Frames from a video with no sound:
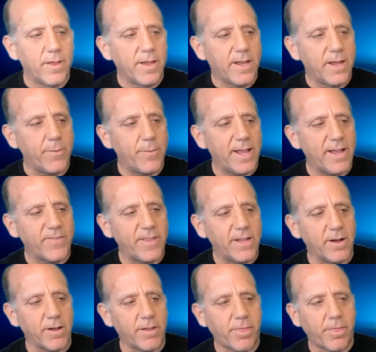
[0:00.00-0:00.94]
Here we have the
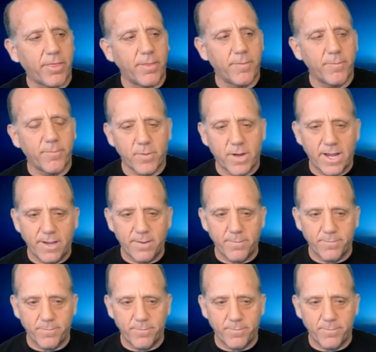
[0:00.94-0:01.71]
Earth, right?